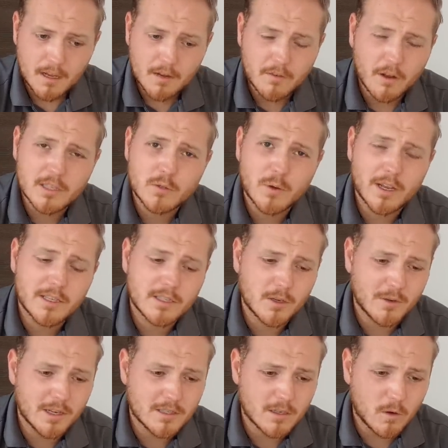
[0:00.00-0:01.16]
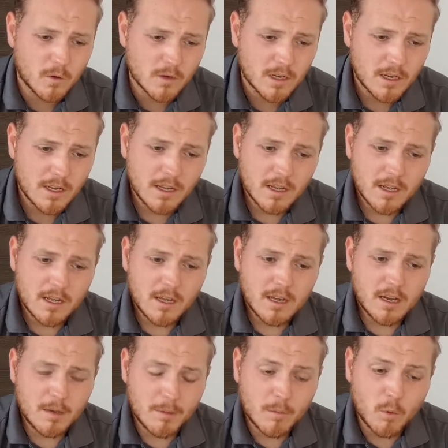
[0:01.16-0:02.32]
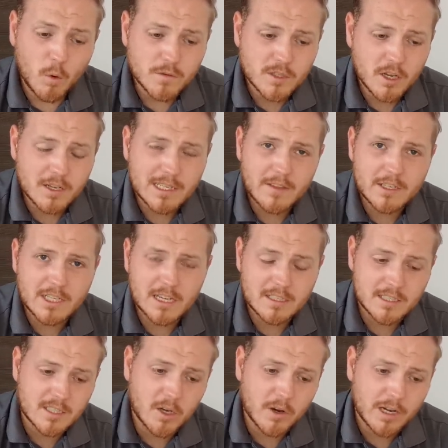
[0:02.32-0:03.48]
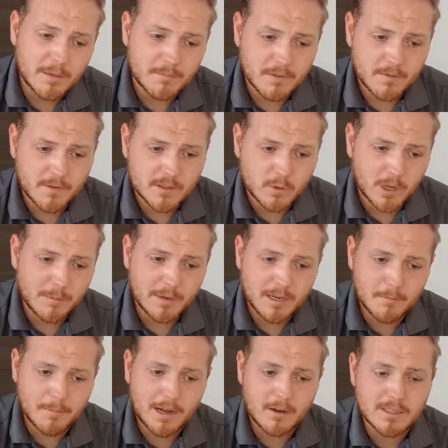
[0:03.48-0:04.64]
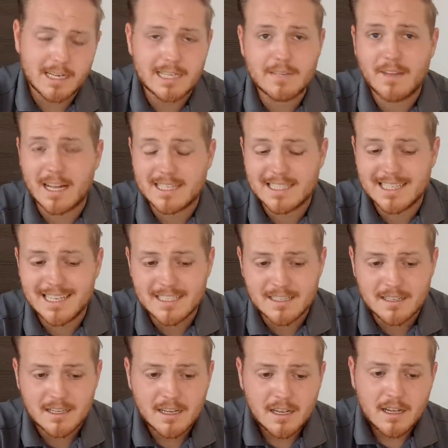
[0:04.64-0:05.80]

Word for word: I'm only 22 years old. Um, and Wolves turned down the chance to sign him for £20 million at the end of that season.